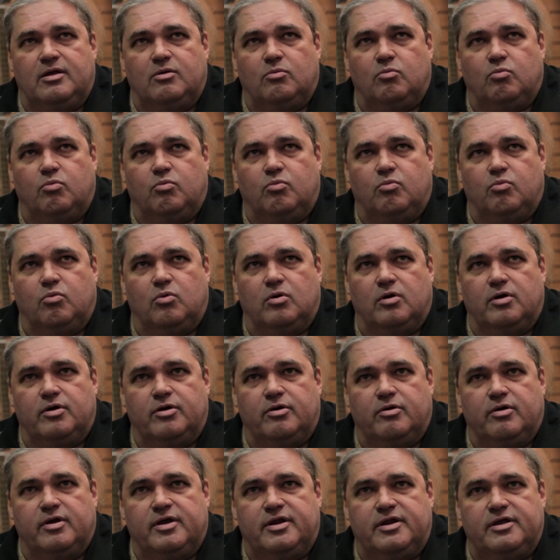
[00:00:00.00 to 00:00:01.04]
81
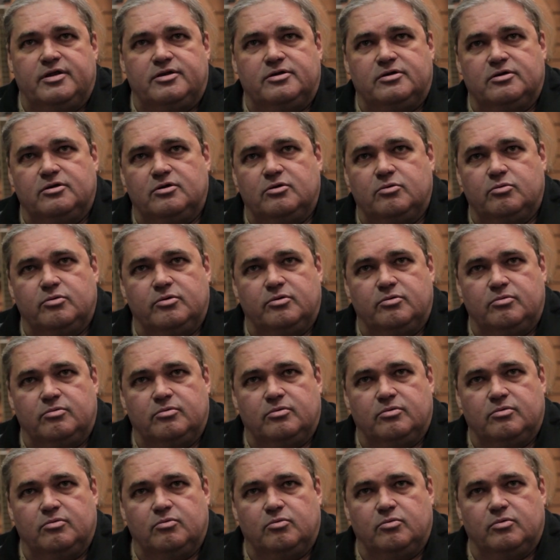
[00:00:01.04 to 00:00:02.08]
or 82 when,
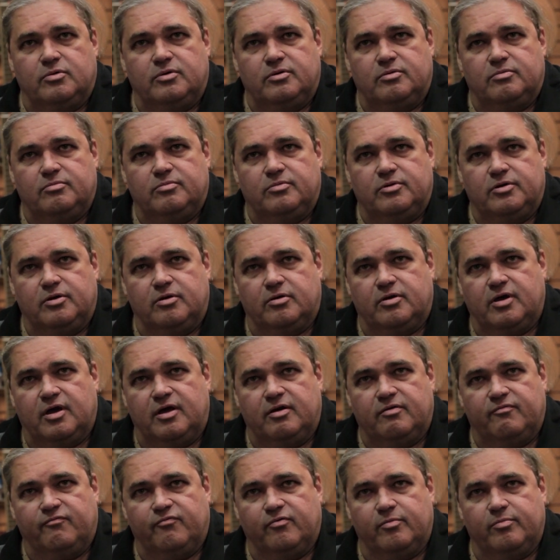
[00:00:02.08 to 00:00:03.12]
when, you know,
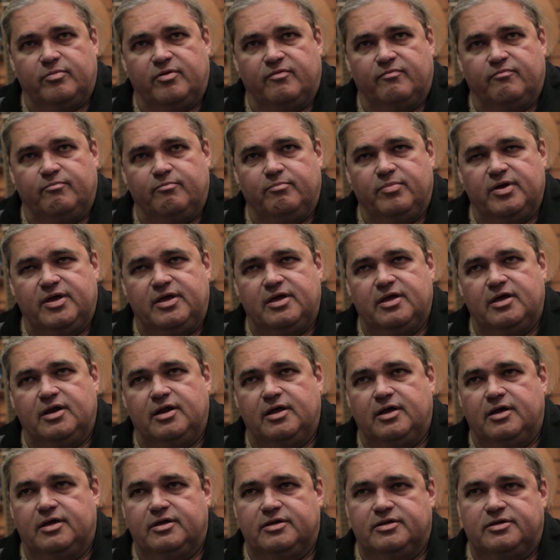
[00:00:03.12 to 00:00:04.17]
kind of from the
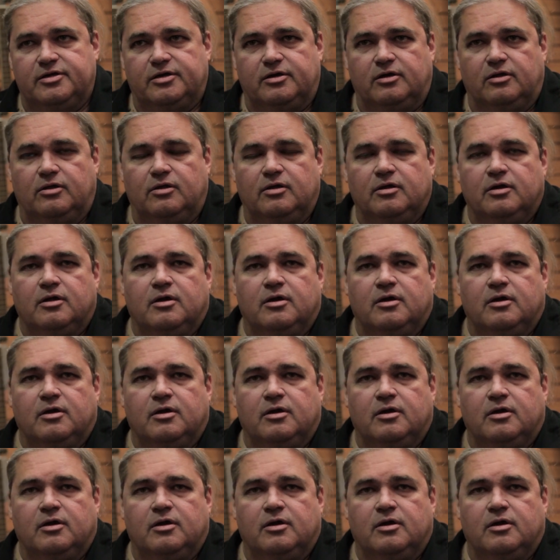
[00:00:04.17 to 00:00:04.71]
beginning until